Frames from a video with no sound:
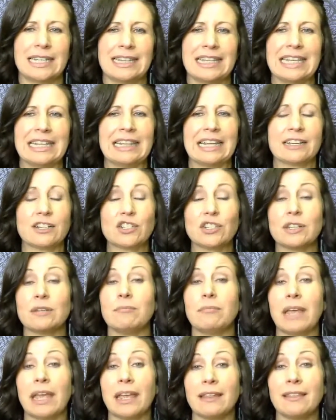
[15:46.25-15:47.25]
The
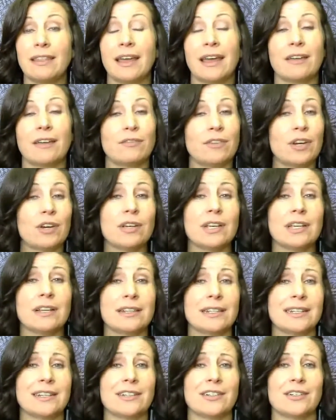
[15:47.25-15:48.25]
election made that very
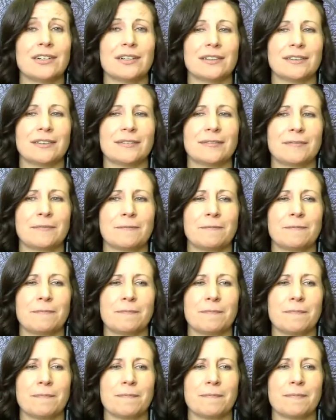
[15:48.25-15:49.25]
clear.
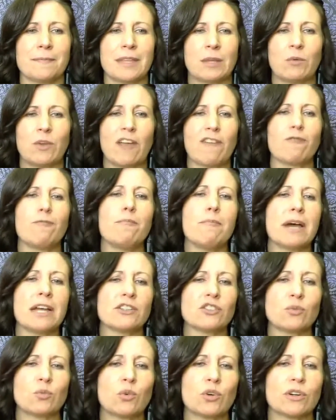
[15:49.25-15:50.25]
We have
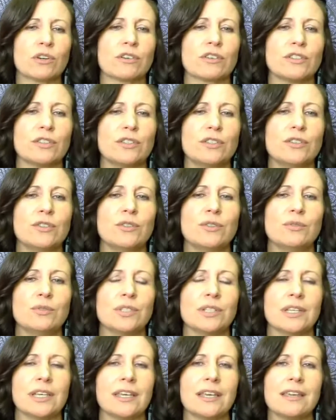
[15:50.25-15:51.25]
much work to do
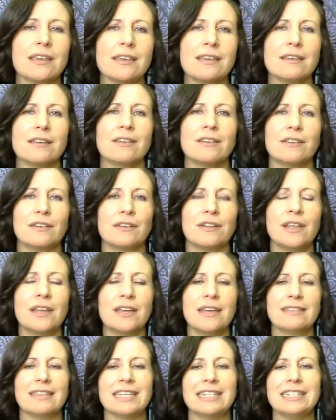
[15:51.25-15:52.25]
to heal
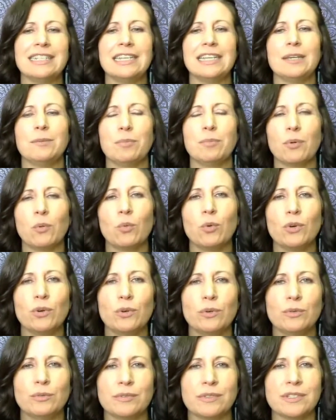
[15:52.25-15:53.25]
the deep
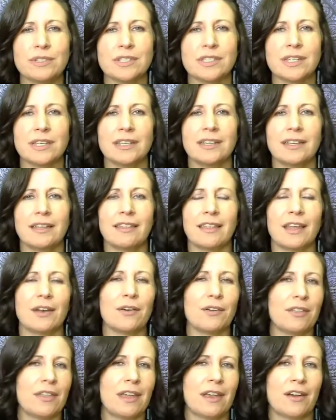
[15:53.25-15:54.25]
wounds that
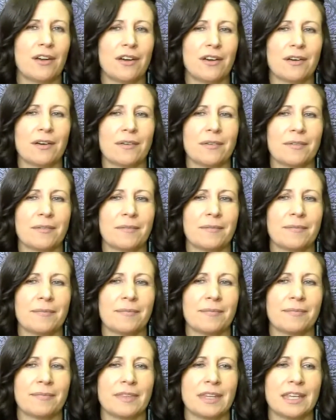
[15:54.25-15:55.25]
are there.
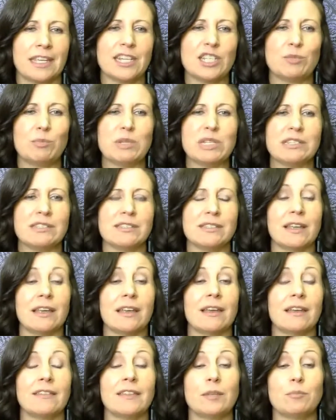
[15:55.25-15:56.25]
It has been
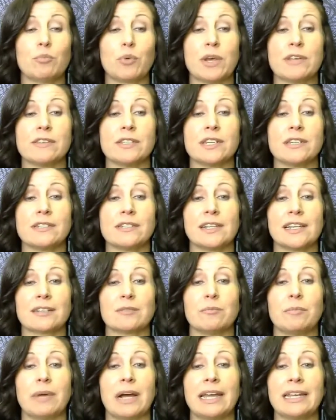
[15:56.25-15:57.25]
said that
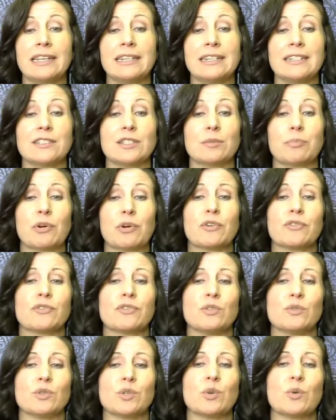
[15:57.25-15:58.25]
President-elect Biden is the
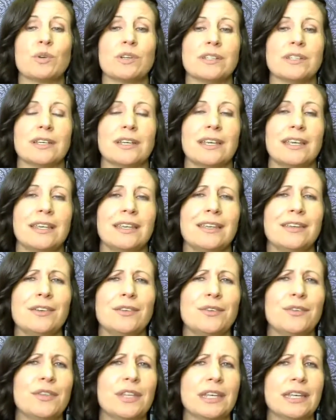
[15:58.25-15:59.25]
person who's going to
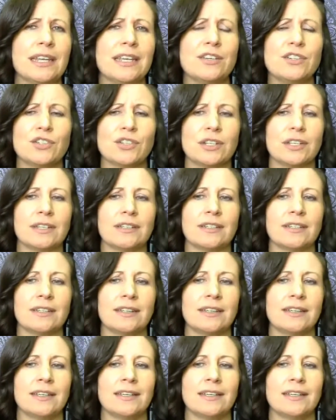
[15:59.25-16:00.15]
heal the nation.